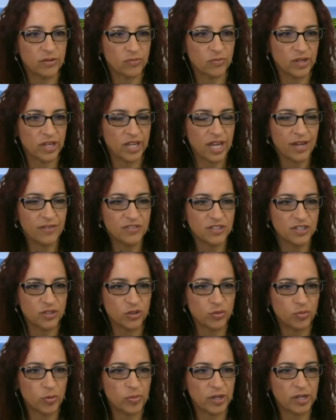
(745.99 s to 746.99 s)
We have to
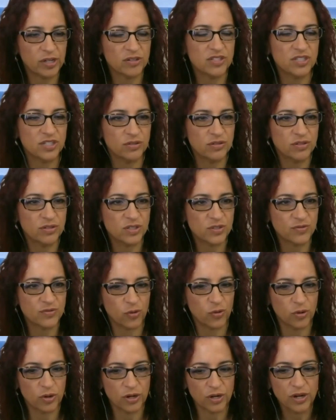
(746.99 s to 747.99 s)
prepare students
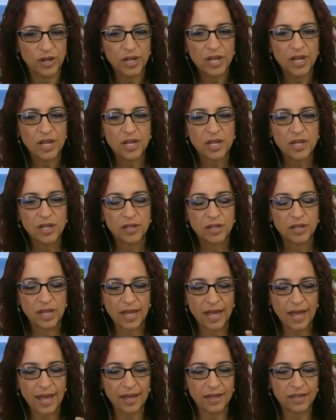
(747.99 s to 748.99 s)
for
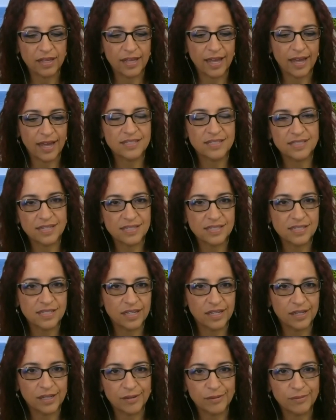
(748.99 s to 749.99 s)

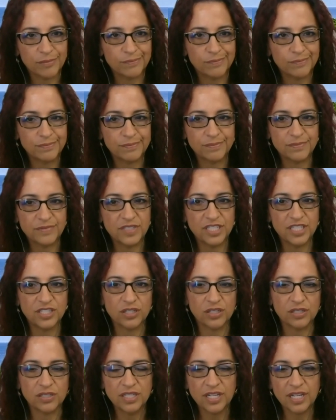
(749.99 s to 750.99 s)
accessing
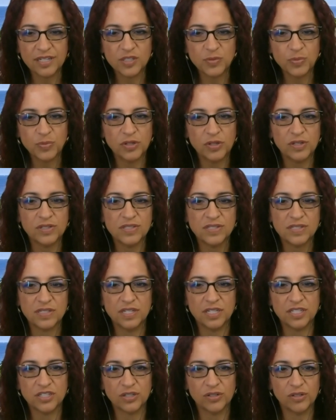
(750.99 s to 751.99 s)
digital textbooks,
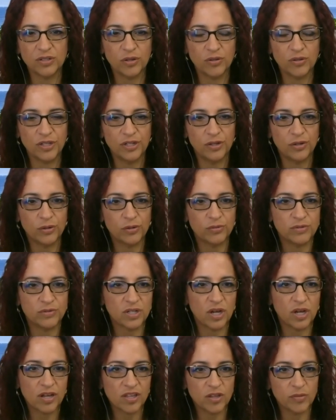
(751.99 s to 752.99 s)
digital, you know,
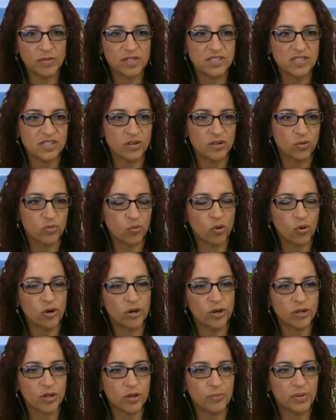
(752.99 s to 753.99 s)
documents, their
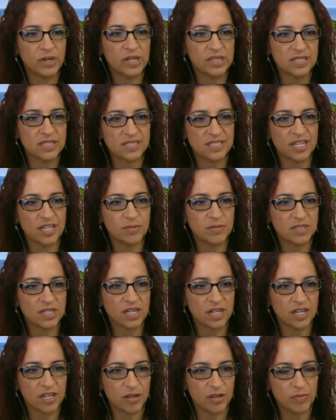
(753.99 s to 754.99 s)
work, but at the same
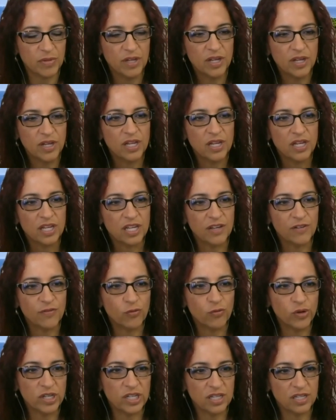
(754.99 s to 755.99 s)
time, if
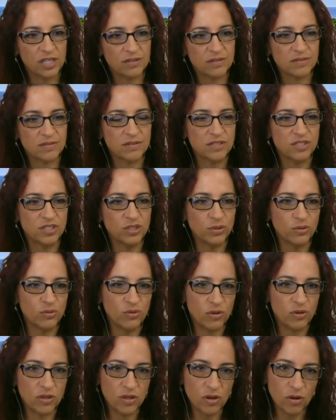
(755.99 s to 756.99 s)
we
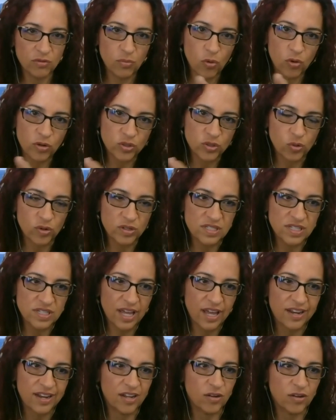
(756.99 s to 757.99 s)
do go more towards
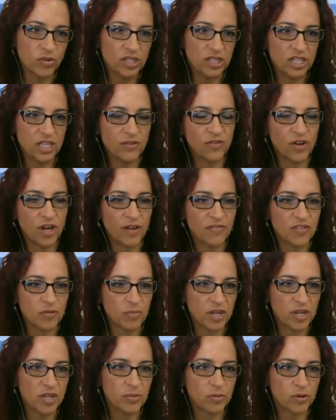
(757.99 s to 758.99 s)
that and we leave off the
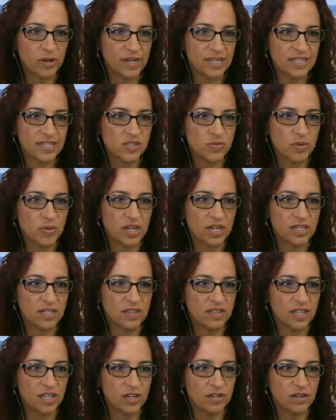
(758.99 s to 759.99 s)
paper aspect,
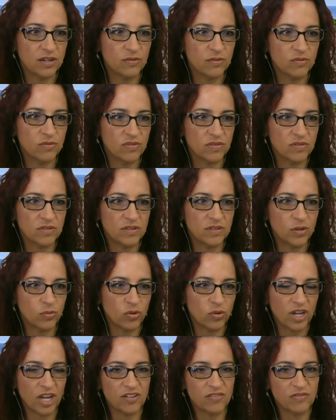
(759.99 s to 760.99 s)
then
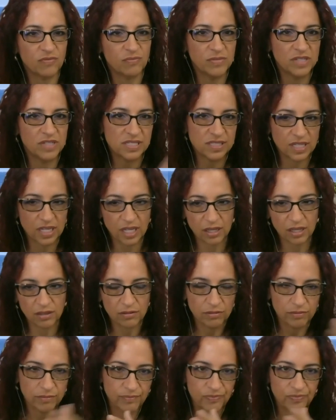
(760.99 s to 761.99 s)
we're kind of missing
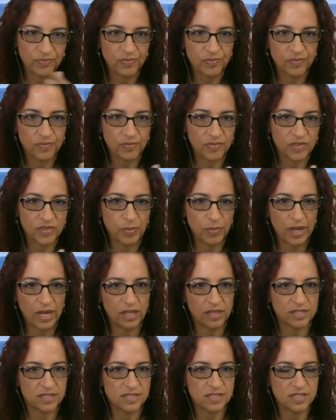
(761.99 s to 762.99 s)
the
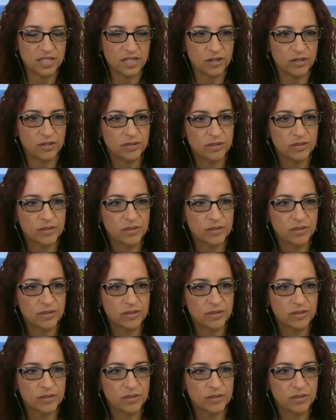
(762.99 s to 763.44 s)
balance there.